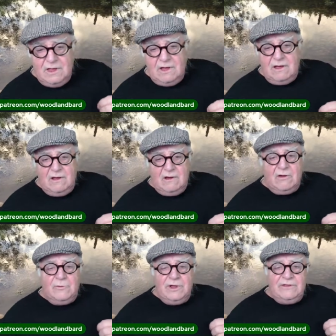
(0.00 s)
uh,
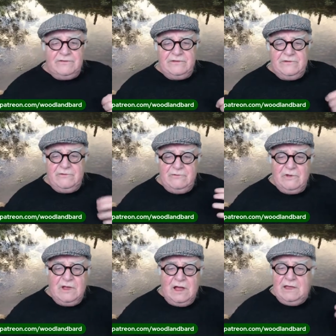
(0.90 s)
on a Wednesday too,
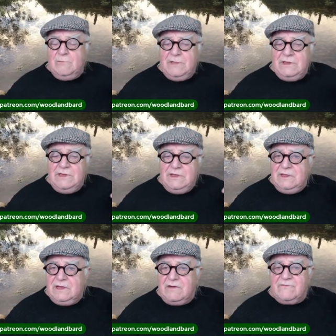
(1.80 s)
I'm going to
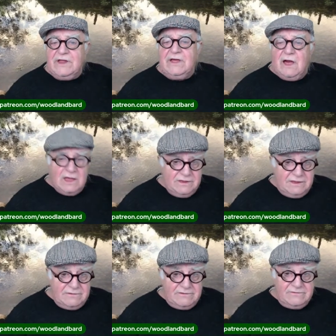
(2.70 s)
be covering
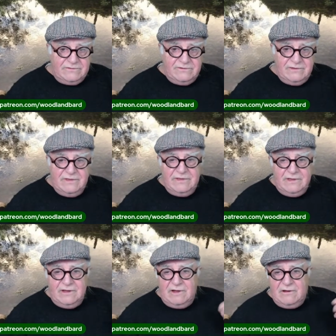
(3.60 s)
guardians
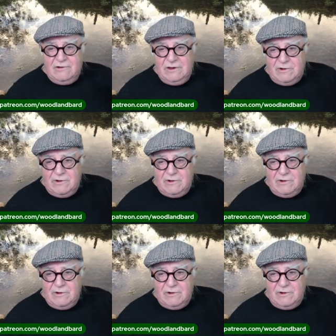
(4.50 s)
at Holy